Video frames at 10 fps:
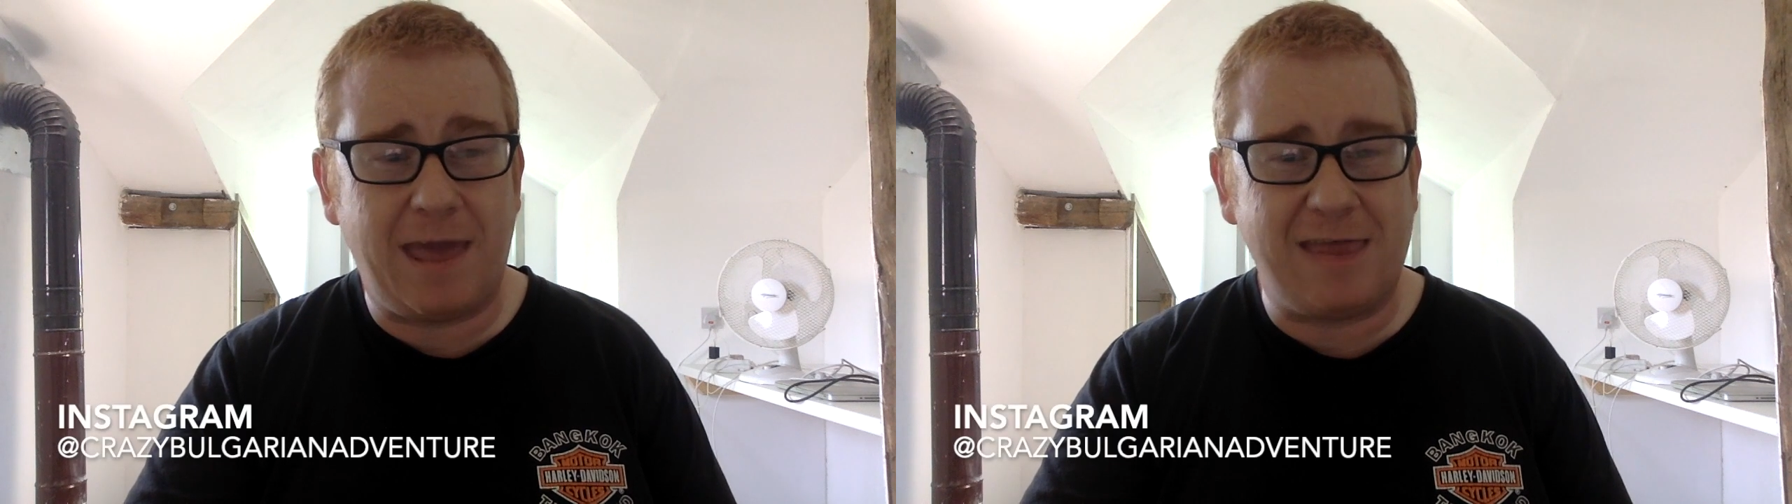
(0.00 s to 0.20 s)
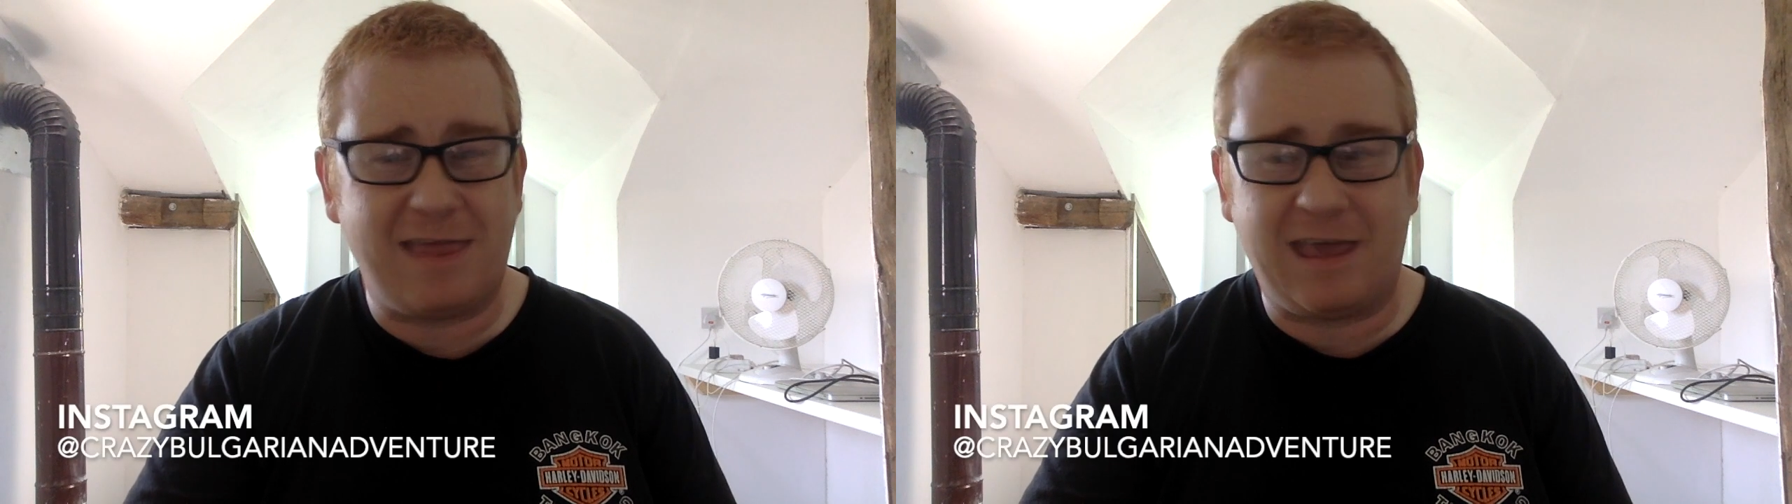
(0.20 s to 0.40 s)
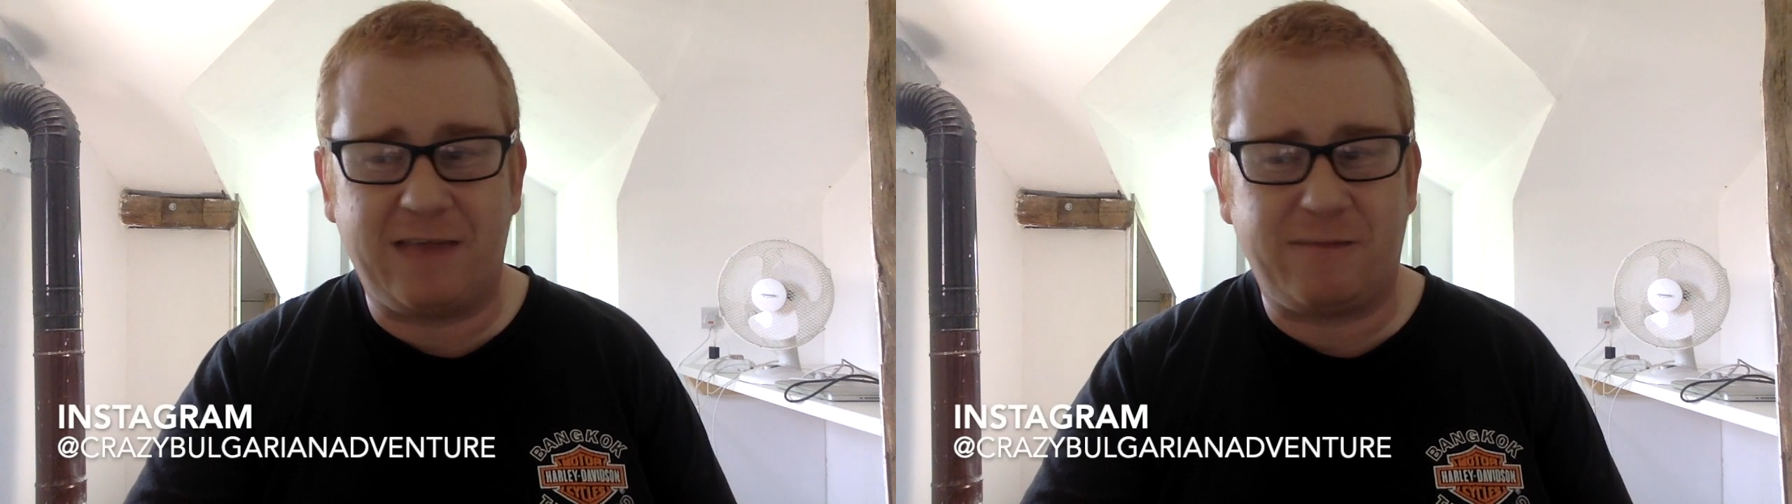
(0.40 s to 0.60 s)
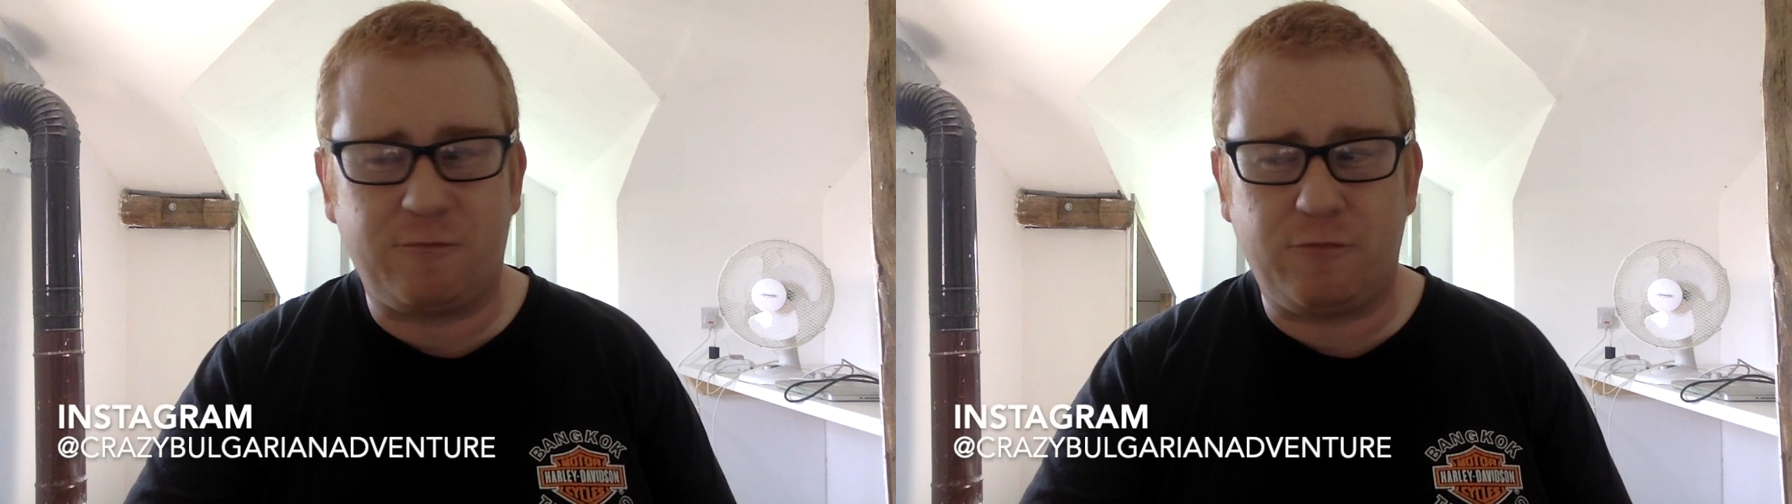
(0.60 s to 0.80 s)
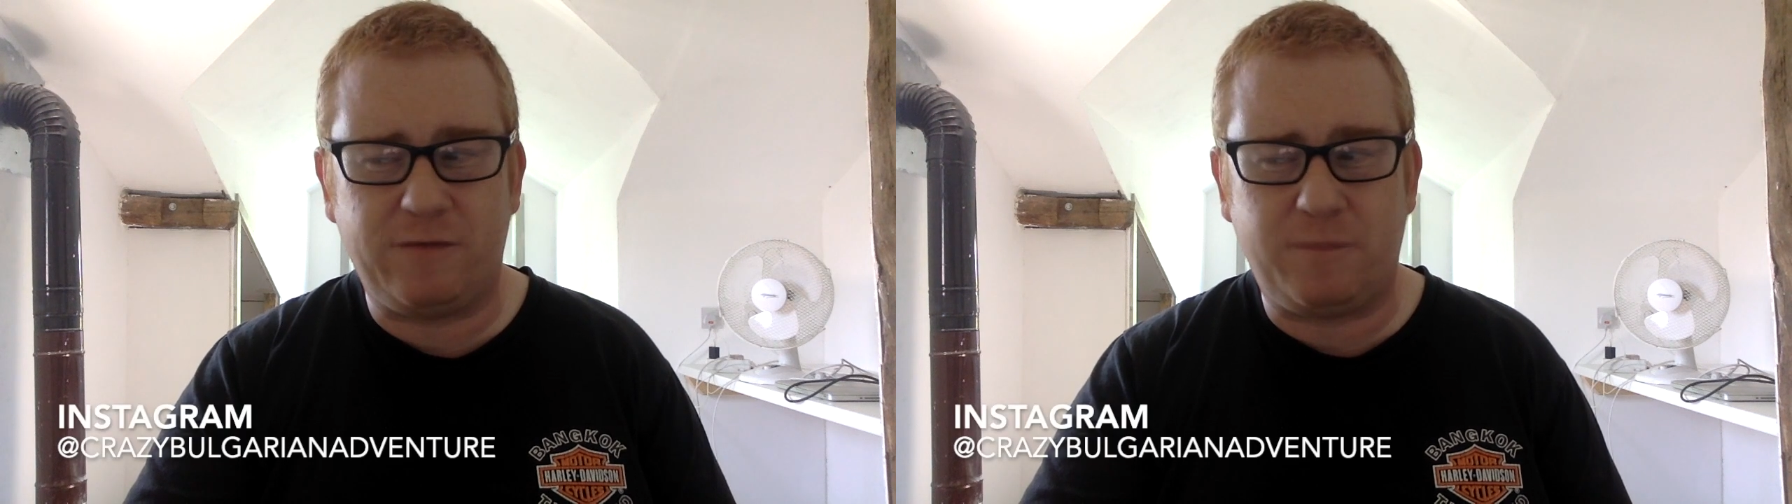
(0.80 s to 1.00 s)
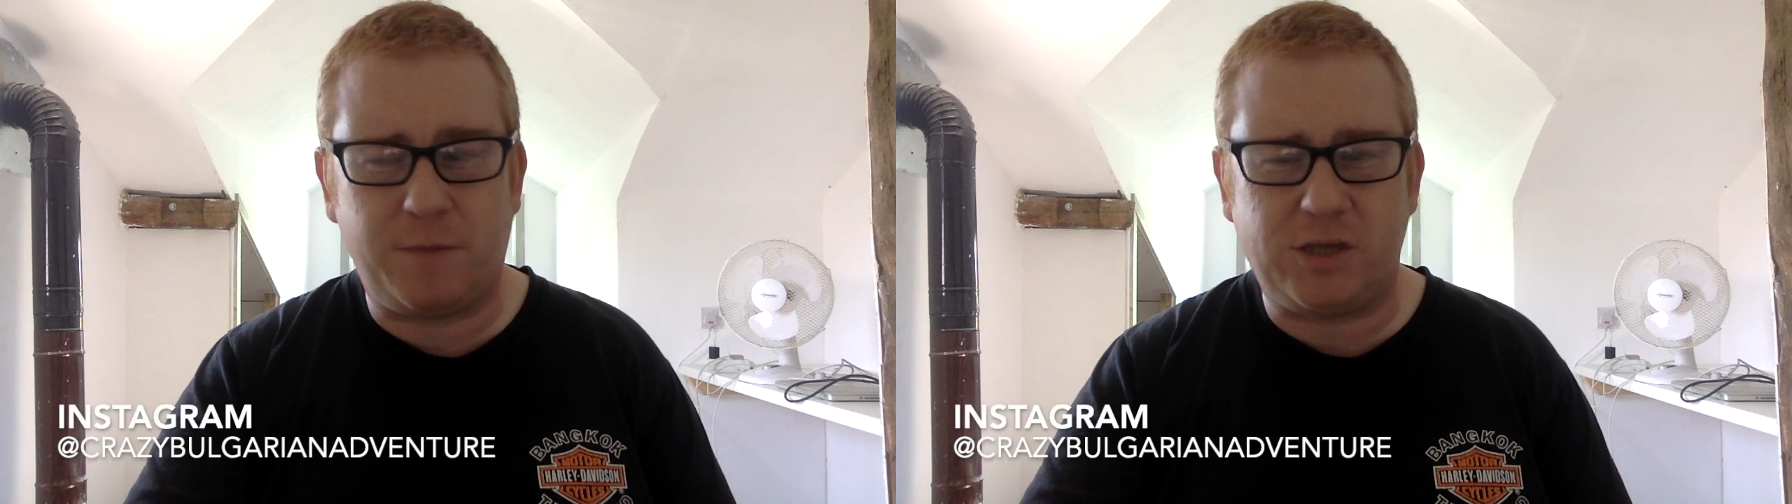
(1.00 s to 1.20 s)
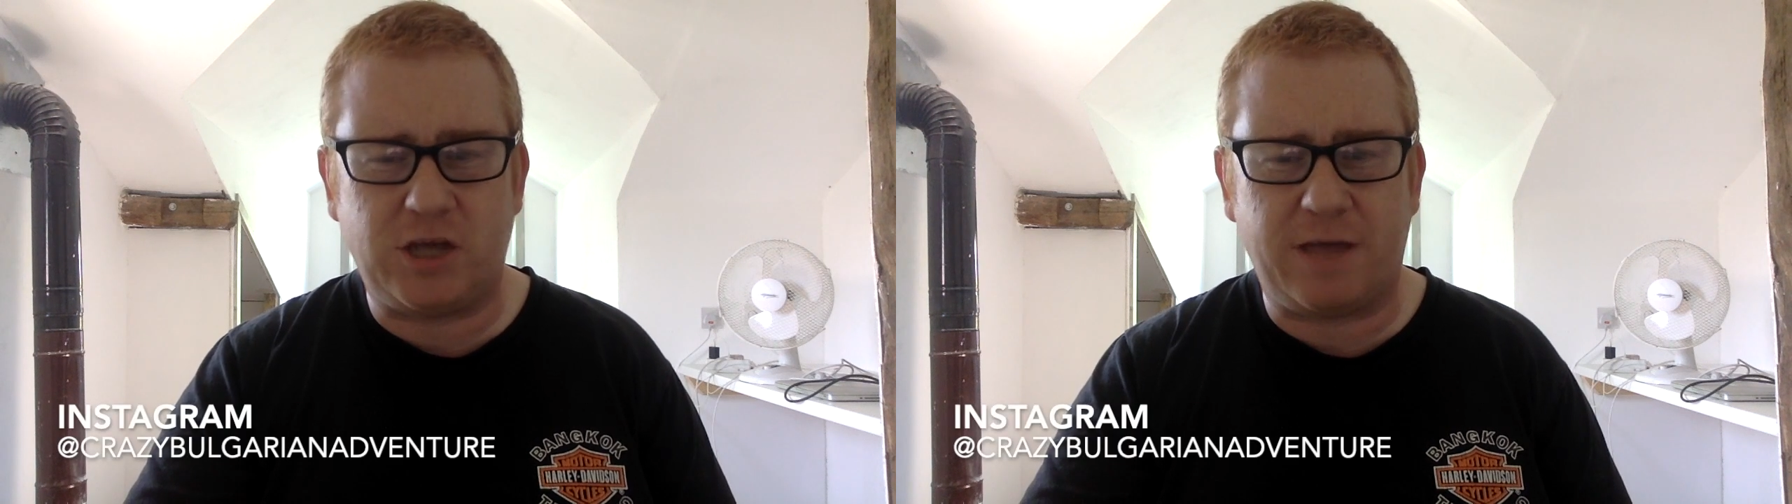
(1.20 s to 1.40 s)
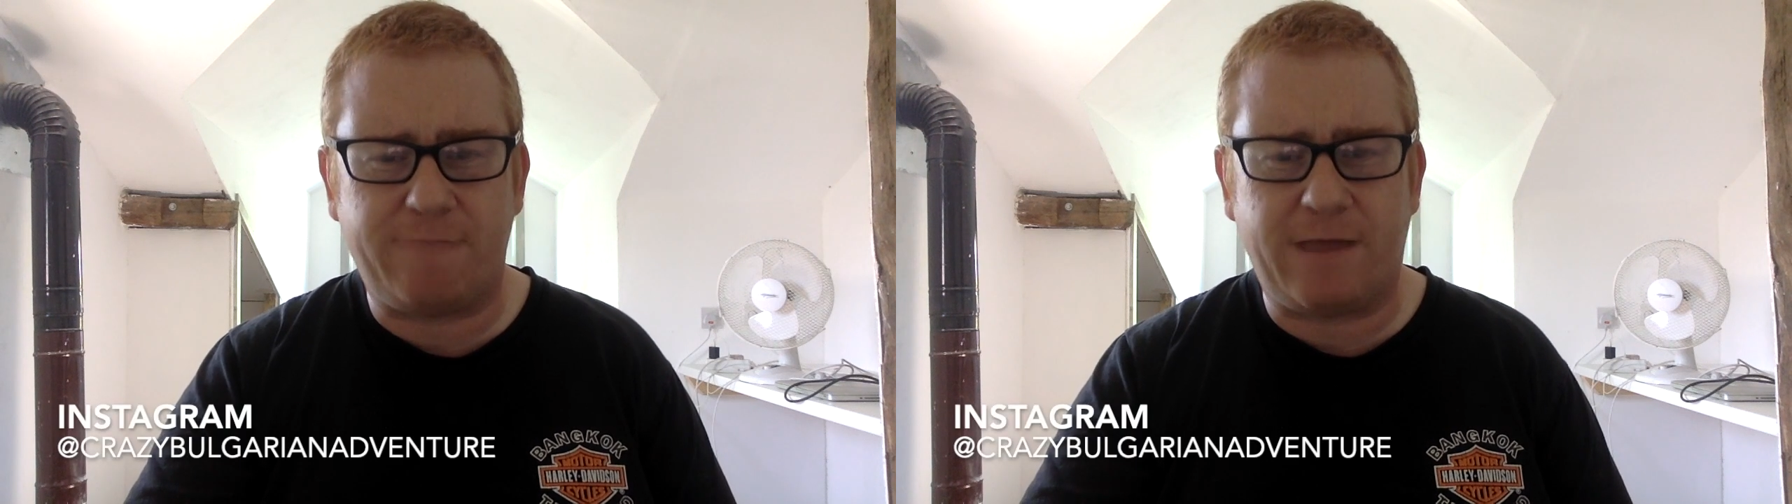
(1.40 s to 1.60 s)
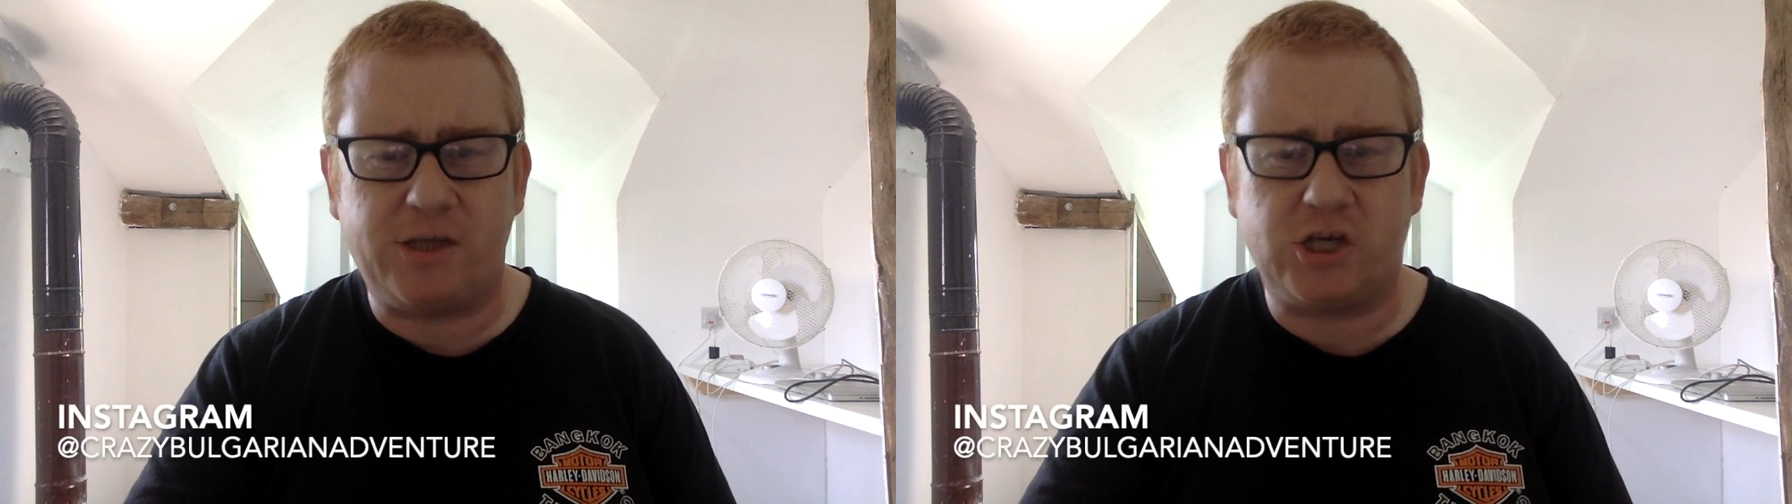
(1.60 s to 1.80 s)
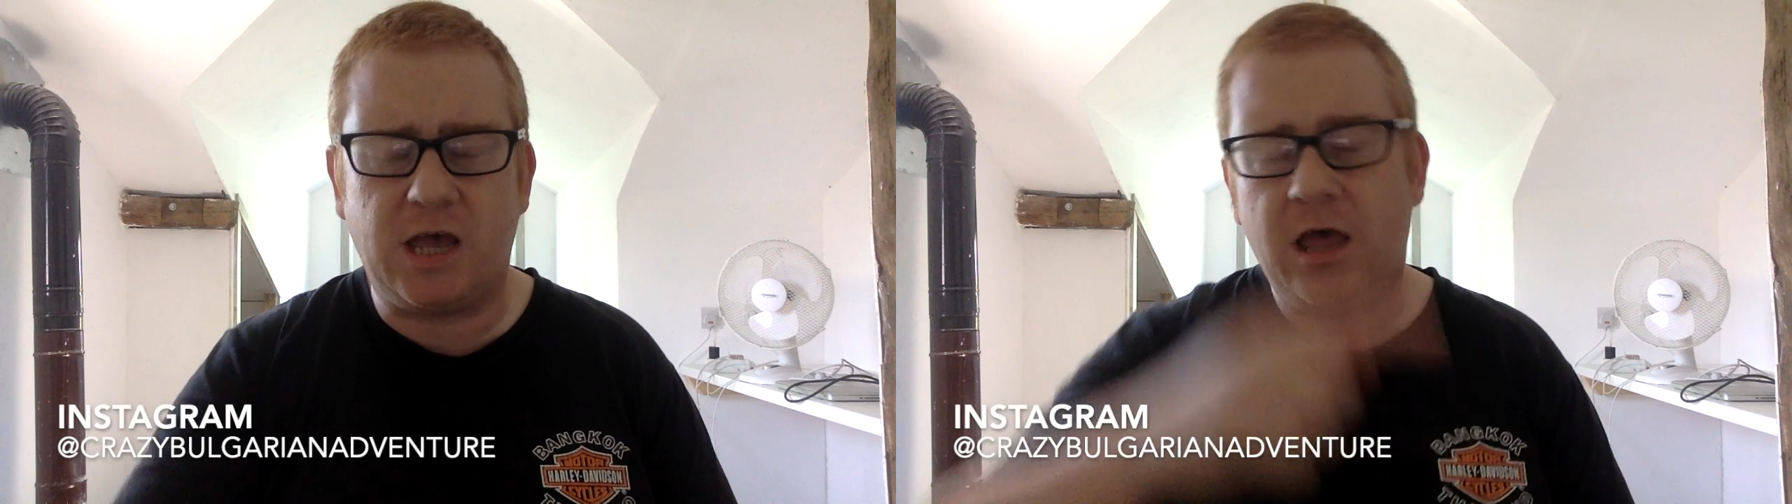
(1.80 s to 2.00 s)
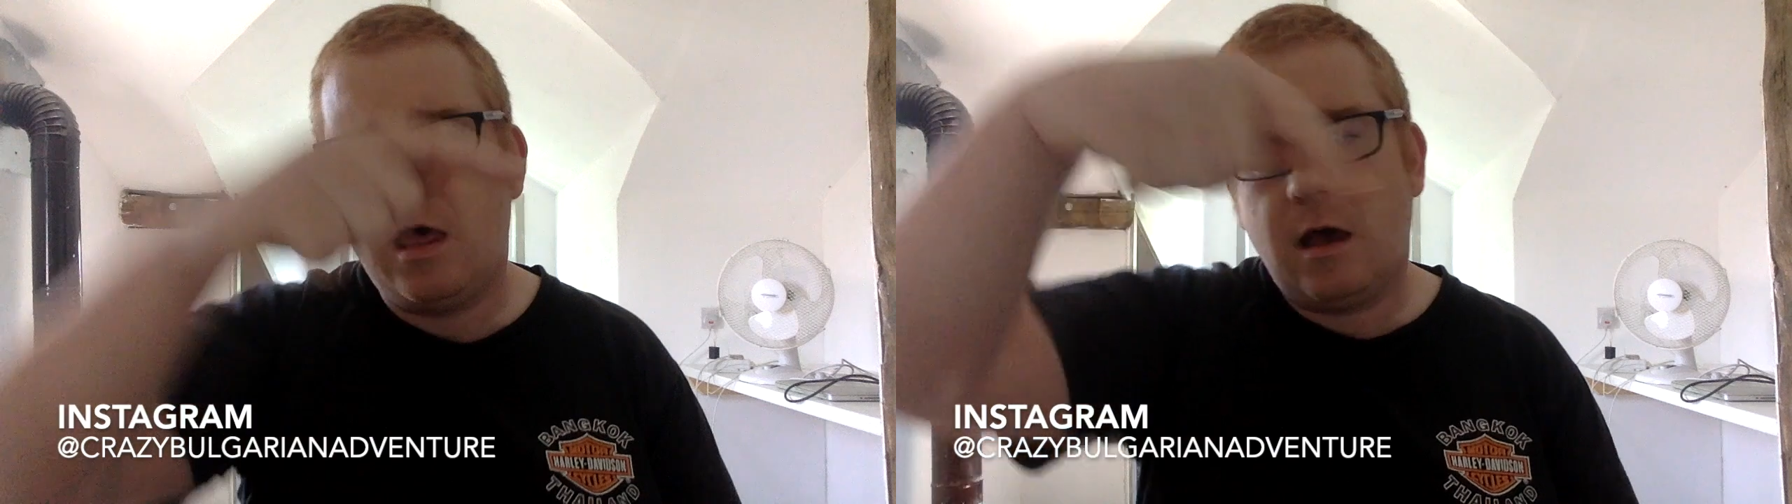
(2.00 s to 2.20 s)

I think it's CrazyBG Adventure,